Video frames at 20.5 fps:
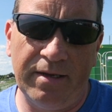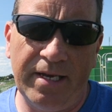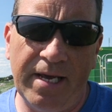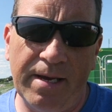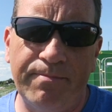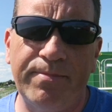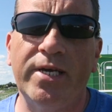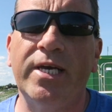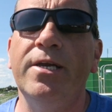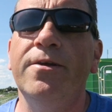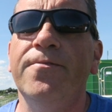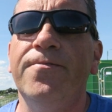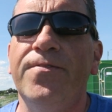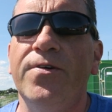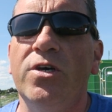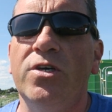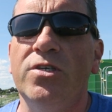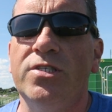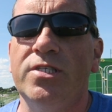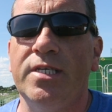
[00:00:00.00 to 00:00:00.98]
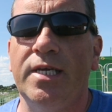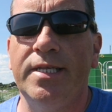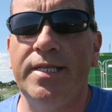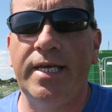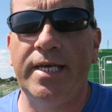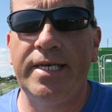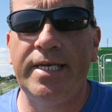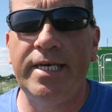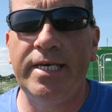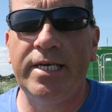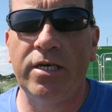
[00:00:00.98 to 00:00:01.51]
Beginner first and
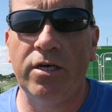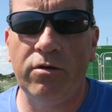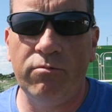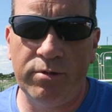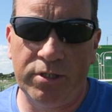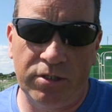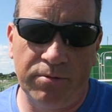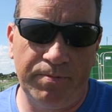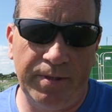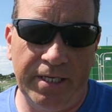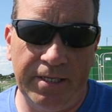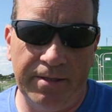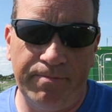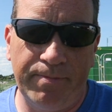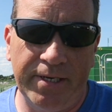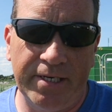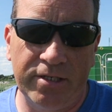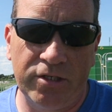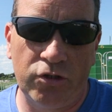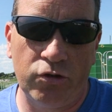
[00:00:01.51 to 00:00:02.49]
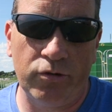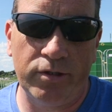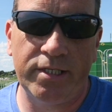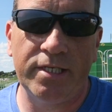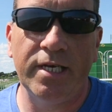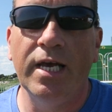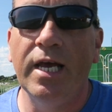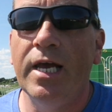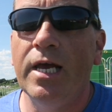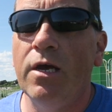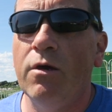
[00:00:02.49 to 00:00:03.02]
then Eco, which would be the better
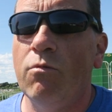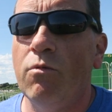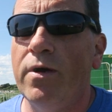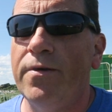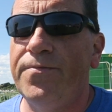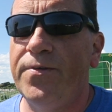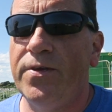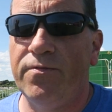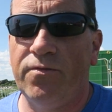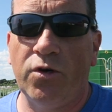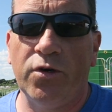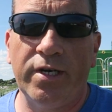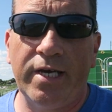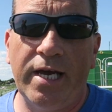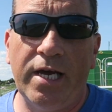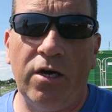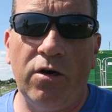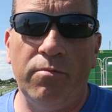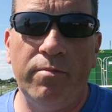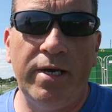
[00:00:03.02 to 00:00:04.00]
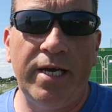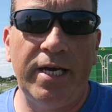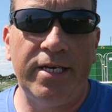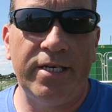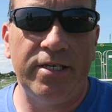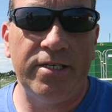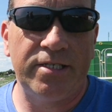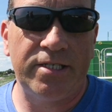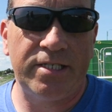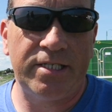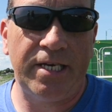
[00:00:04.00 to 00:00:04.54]
choice. If you've got a helmet
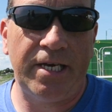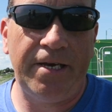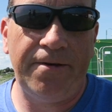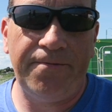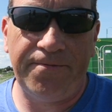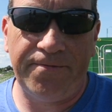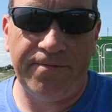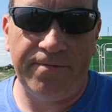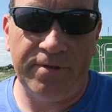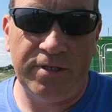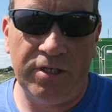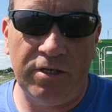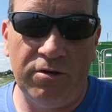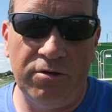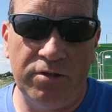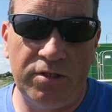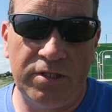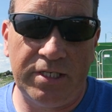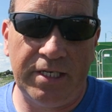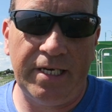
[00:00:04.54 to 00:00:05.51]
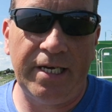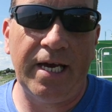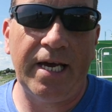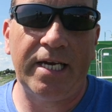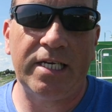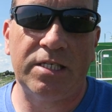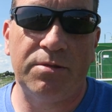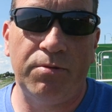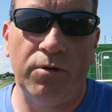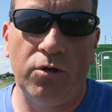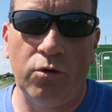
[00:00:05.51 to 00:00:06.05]
and you're safe, use the
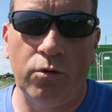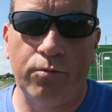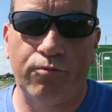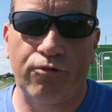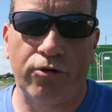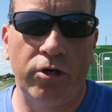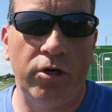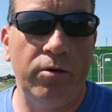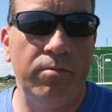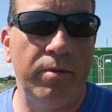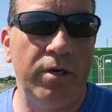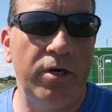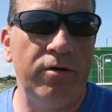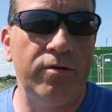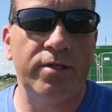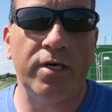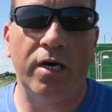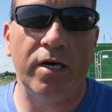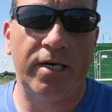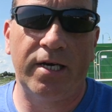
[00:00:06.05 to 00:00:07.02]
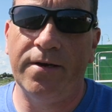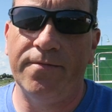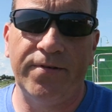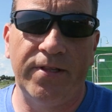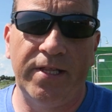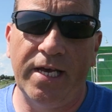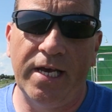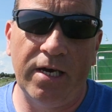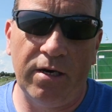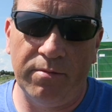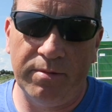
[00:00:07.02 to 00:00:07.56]
Expert or Pro mode. I'll cover
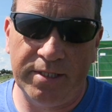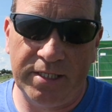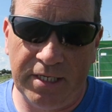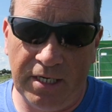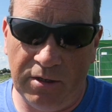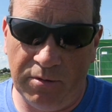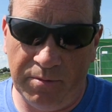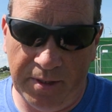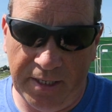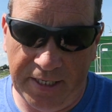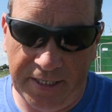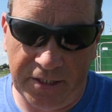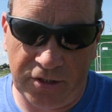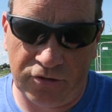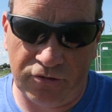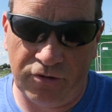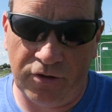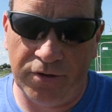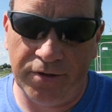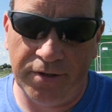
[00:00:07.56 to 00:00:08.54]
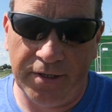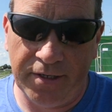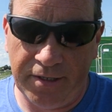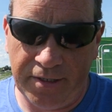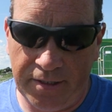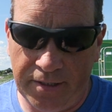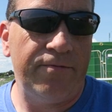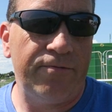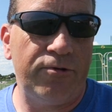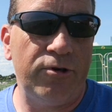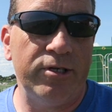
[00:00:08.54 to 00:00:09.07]
the helmets a little bit later on.
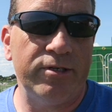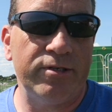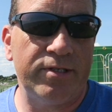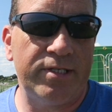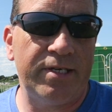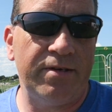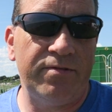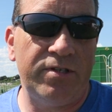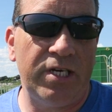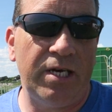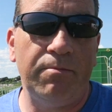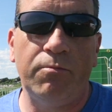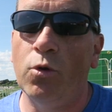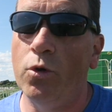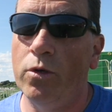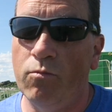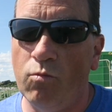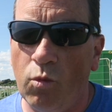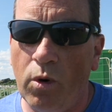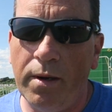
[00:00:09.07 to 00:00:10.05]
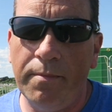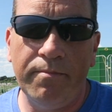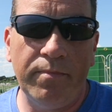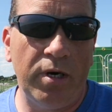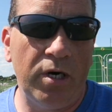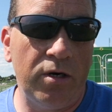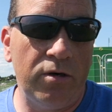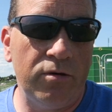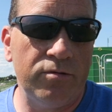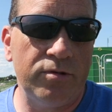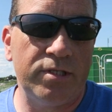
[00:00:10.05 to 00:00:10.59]
378.1
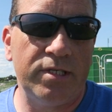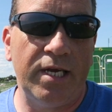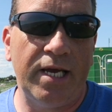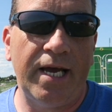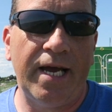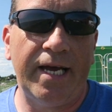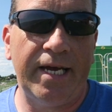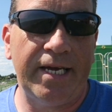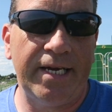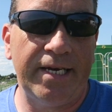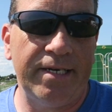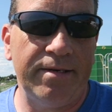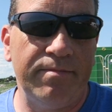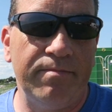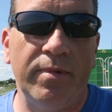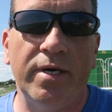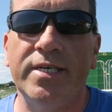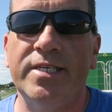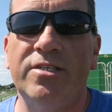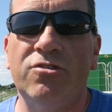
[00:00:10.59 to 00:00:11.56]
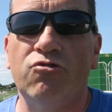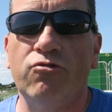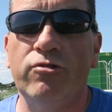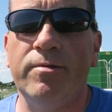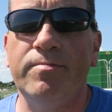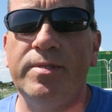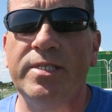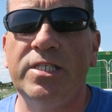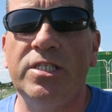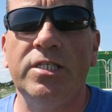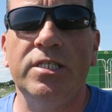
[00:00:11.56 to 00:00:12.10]
miles, and my
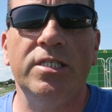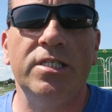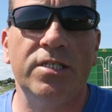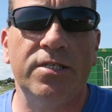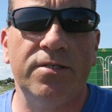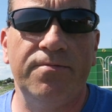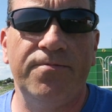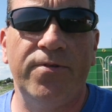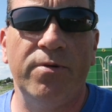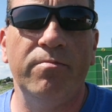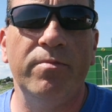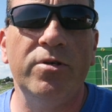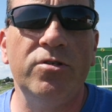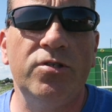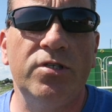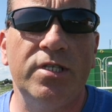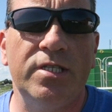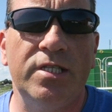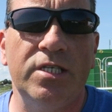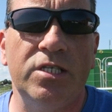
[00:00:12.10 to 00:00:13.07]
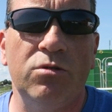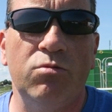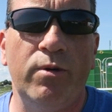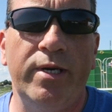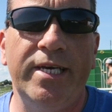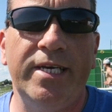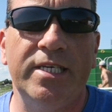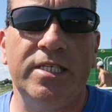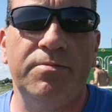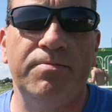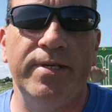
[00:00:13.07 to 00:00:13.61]
trip distance for most of this
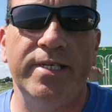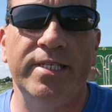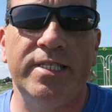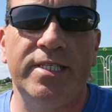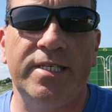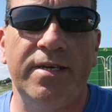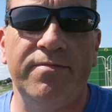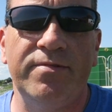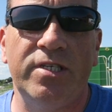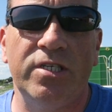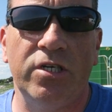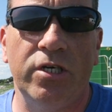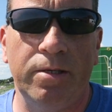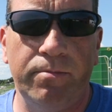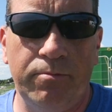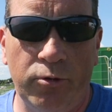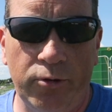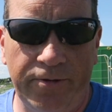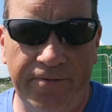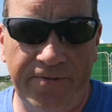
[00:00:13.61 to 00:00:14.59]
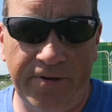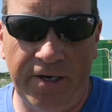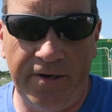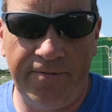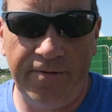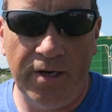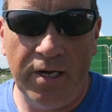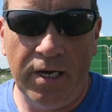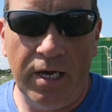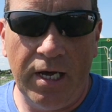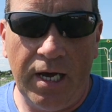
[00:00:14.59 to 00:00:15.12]
week has been
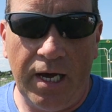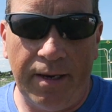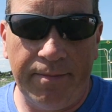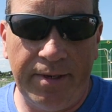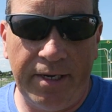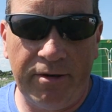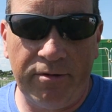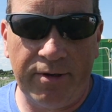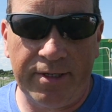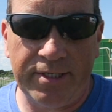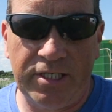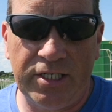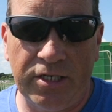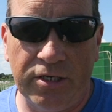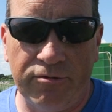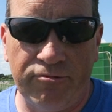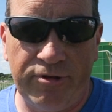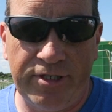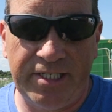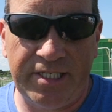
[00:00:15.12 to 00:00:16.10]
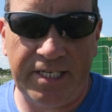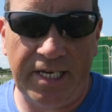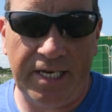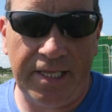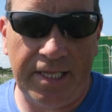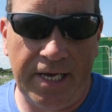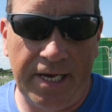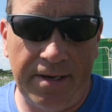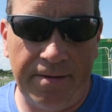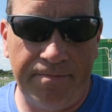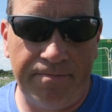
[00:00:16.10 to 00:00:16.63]
79.5. I'm now actually going to
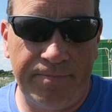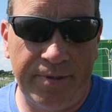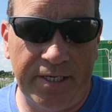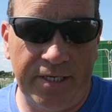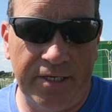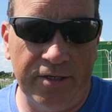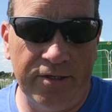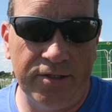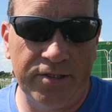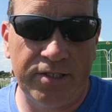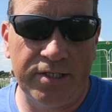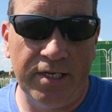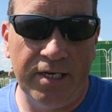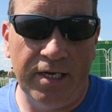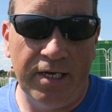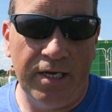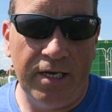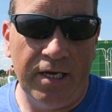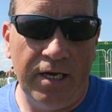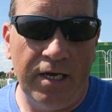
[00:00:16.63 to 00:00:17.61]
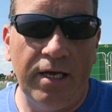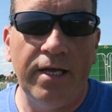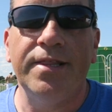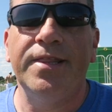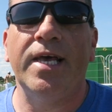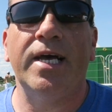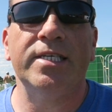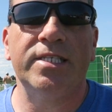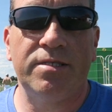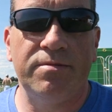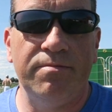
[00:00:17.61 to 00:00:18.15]
reset that because
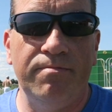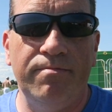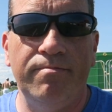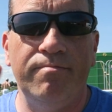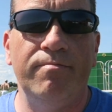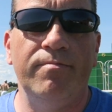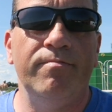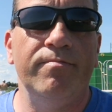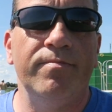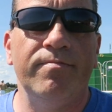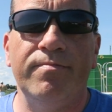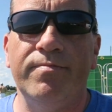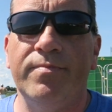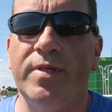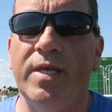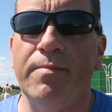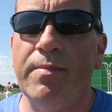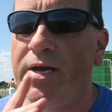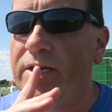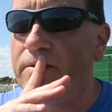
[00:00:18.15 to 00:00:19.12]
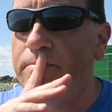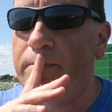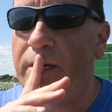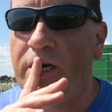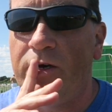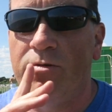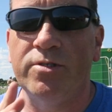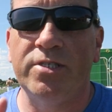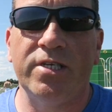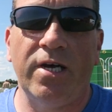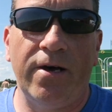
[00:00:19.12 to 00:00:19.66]
that's the amount of
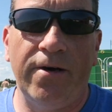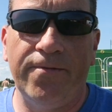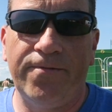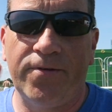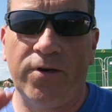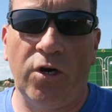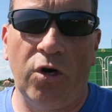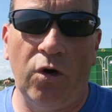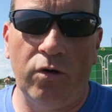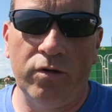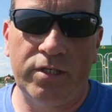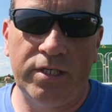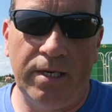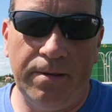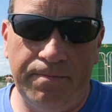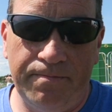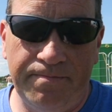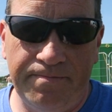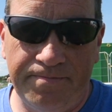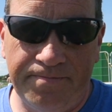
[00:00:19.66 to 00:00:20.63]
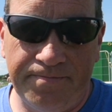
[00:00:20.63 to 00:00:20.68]
miles that I've clocked up.